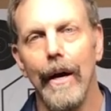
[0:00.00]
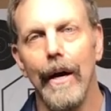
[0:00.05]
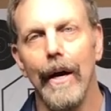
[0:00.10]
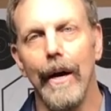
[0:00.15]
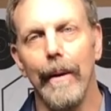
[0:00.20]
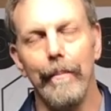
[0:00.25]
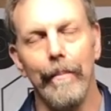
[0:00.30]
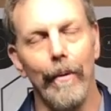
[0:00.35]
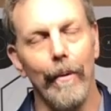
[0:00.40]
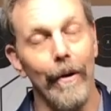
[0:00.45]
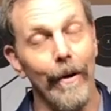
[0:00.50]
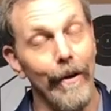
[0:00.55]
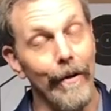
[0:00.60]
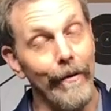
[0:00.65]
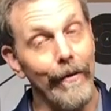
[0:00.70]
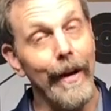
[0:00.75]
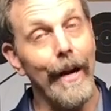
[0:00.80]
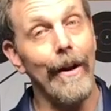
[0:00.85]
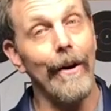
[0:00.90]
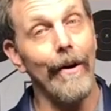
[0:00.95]
Um, but
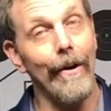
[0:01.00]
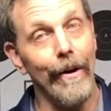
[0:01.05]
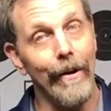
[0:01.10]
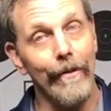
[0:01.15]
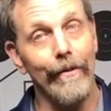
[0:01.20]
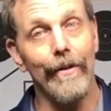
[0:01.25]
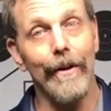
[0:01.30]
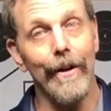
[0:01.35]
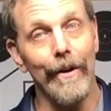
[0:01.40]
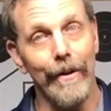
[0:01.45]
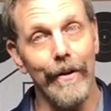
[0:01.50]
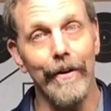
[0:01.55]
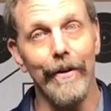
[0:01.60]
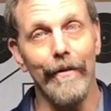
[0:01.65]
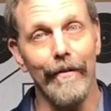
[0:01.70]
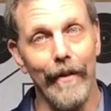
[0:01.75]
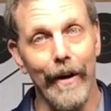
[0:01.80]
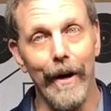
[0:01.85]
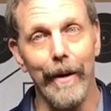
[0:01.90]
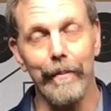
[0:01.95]
is that a hard skill to
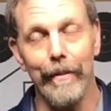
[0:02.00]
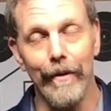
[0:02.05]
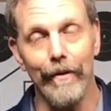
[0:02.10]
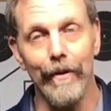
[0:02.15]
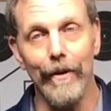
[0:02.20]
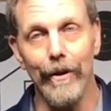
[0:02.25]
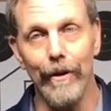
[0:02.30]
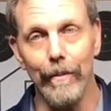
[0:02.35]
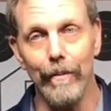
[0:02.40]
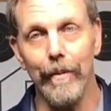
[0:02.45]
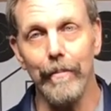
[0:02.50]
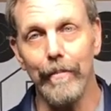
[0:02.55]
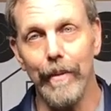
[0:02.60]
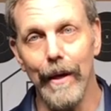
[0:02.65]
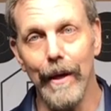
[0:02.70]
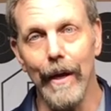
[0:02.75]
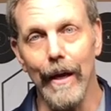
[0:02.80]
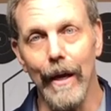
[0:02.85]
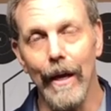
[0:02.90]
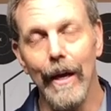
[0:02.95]
develop as a human
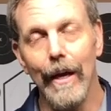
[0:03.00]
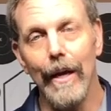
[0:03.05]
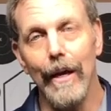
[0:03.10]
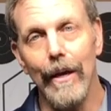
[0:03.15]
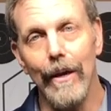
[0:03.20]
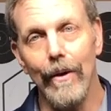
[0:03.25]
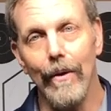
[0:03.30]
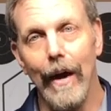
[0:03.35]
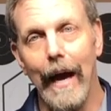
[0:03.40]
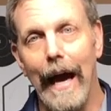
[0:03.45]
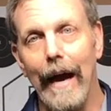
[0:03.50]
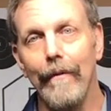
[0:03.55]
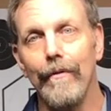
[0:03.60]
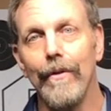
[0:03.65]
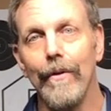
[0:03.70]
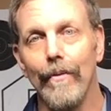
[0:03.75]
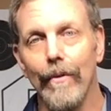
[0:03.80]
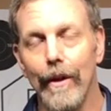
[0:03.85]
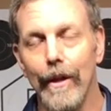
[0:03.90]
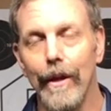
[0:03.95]
being? You
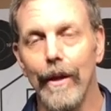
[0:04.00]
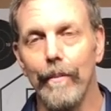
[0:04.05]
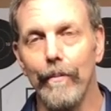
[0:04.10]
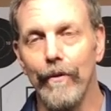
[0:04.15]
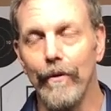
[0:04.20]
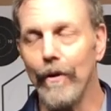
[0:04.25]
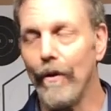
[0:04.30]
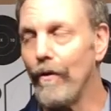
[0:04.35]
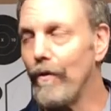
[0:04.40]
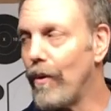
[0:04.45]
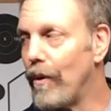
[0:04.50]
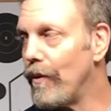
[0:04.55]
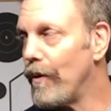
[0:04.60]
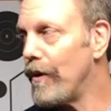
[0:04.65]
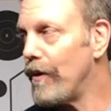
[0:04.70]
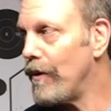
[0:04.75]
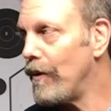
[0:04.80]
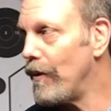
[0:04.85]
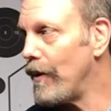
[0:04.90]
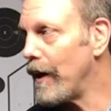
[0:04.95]
have to really observe what
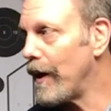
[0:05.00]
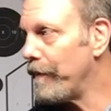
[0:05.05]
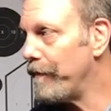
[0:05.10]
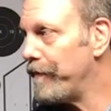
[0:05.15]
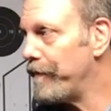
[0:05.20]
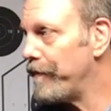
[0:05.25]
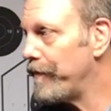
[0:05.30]
we're doing.